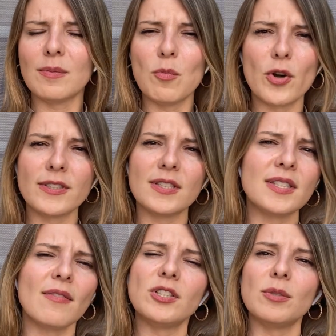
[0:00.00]
more than
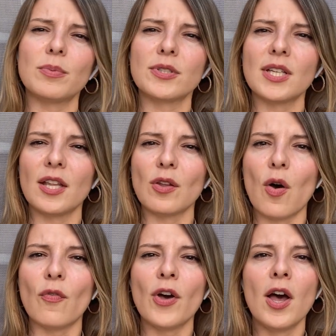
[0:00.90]
70%
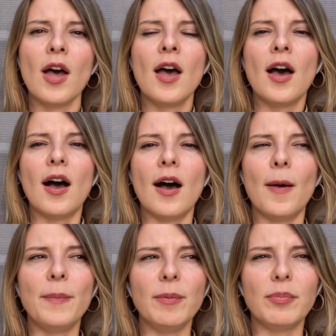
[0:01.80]
of
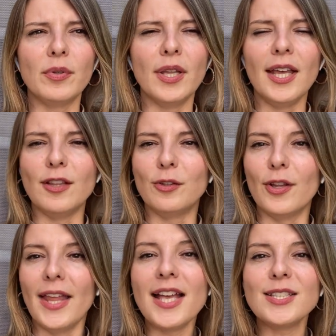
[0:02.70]
uh, people in
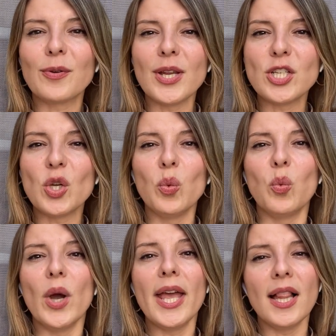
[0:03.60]
Donetsk
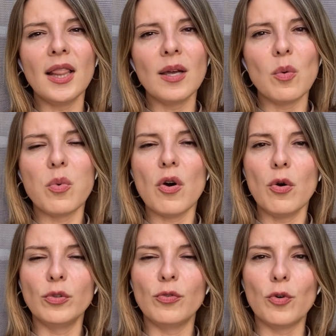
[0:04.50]
region will
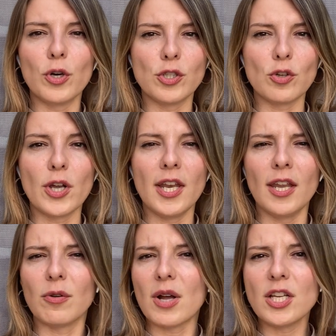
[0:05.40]
vote for
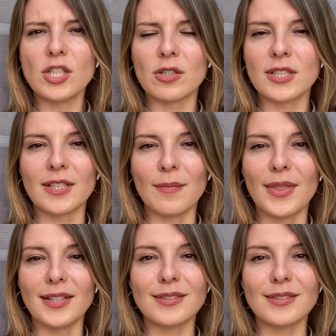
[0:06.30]
joining Russia or something.